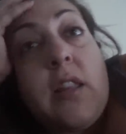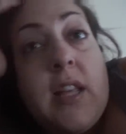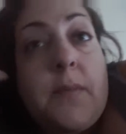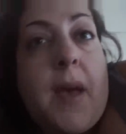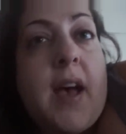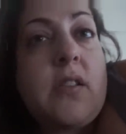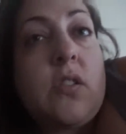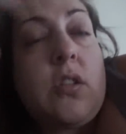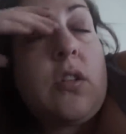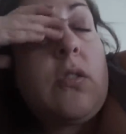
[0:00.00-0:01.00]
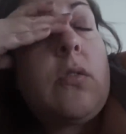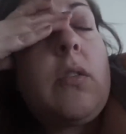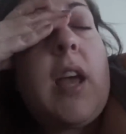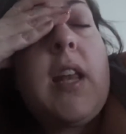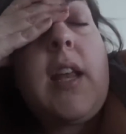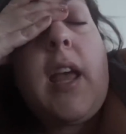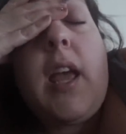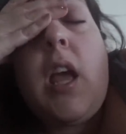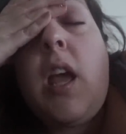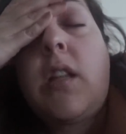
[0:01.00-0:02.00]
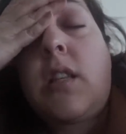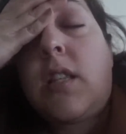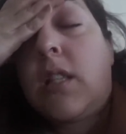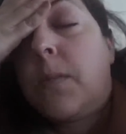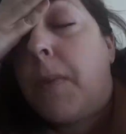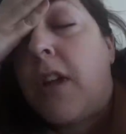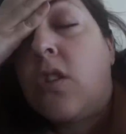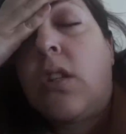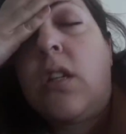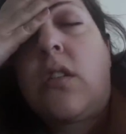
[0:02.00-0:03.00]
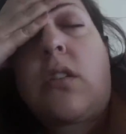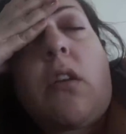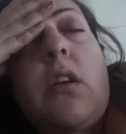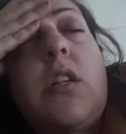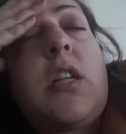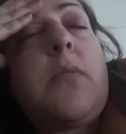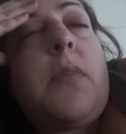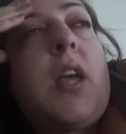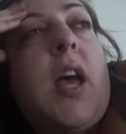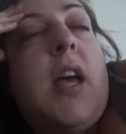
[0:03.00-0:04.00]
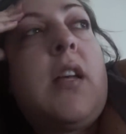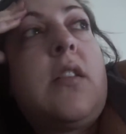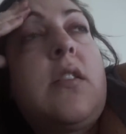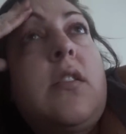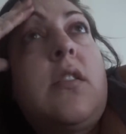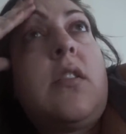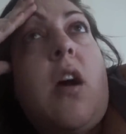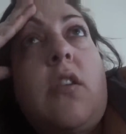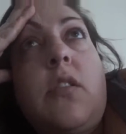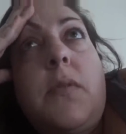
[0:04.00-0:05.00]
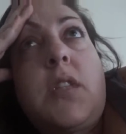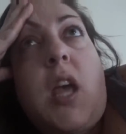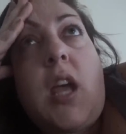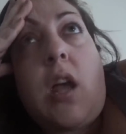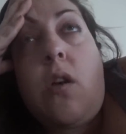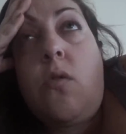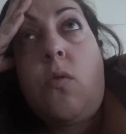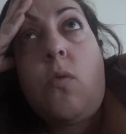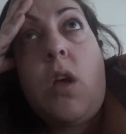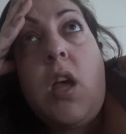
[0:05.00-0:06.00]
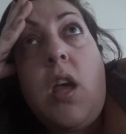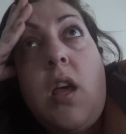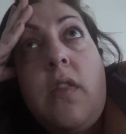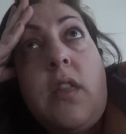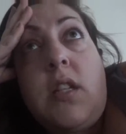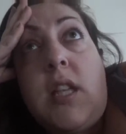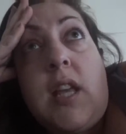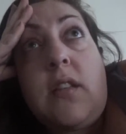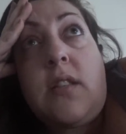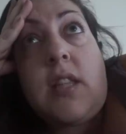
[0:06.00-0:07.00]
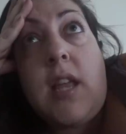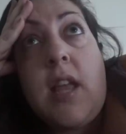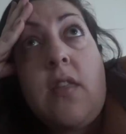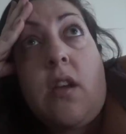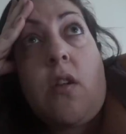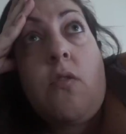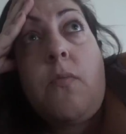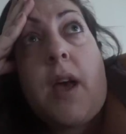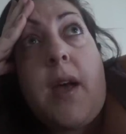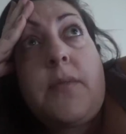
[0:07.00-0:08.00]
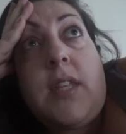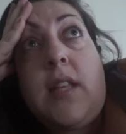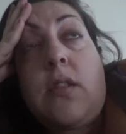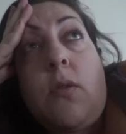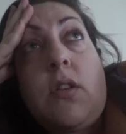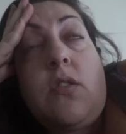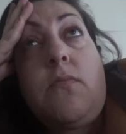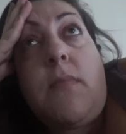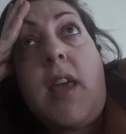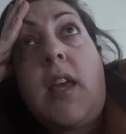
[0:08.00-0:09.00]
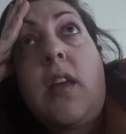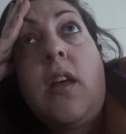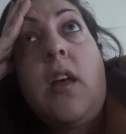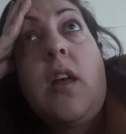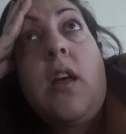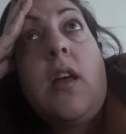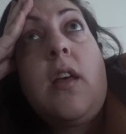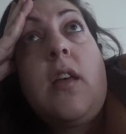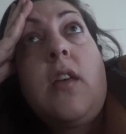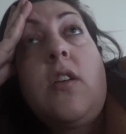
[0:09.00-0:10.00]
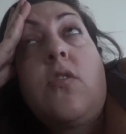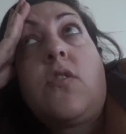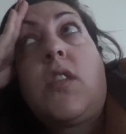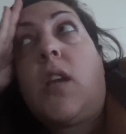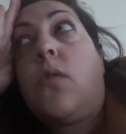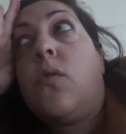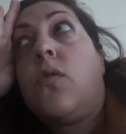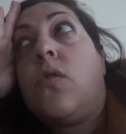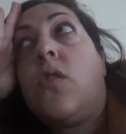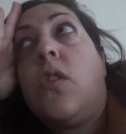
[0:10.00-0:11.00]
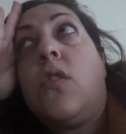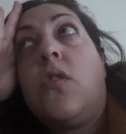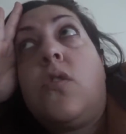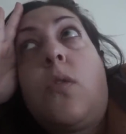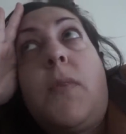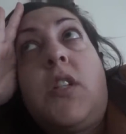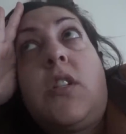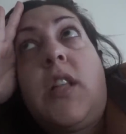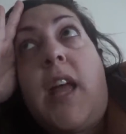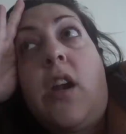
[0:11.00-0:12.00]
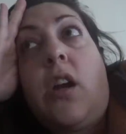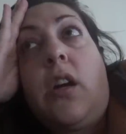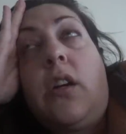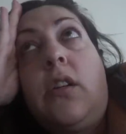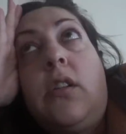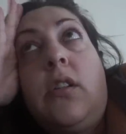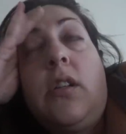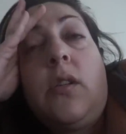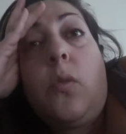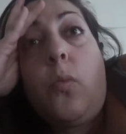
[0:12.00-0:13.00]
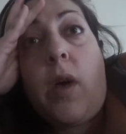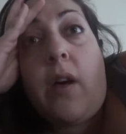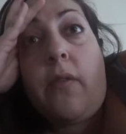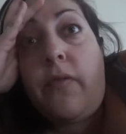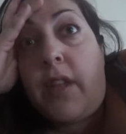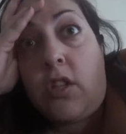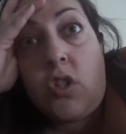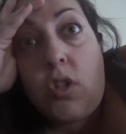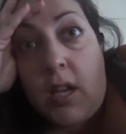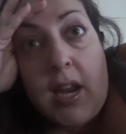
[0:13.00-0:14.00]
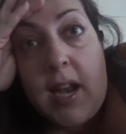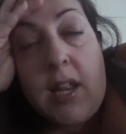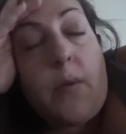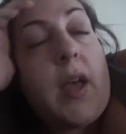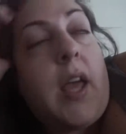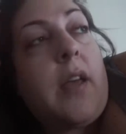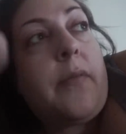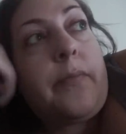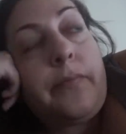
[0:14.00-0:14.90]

These past two, and it's especially discouraging because the doctor was like, oh, the D&C and the cone biopsy is going to make your cycles so much lighter. Well, they should anyway.